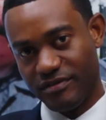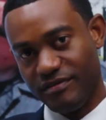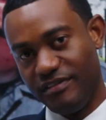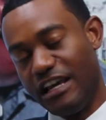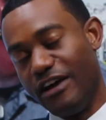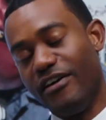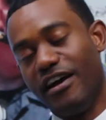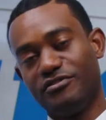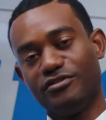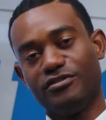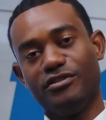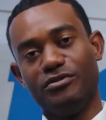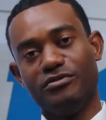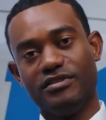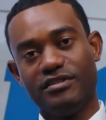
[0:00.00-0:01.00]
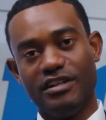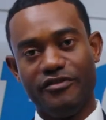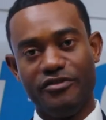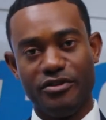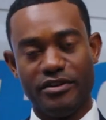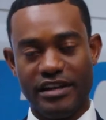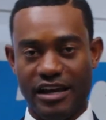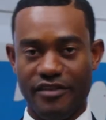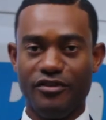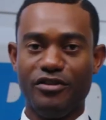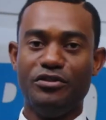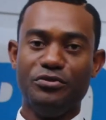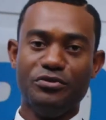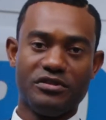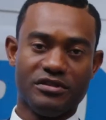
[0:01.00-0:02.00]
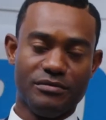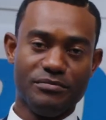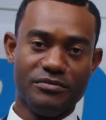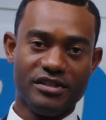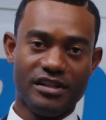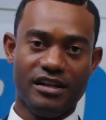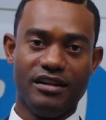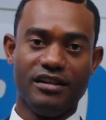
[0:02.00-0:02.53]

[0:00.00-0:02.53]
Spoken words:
Now to go to Governor Gavin Newsom's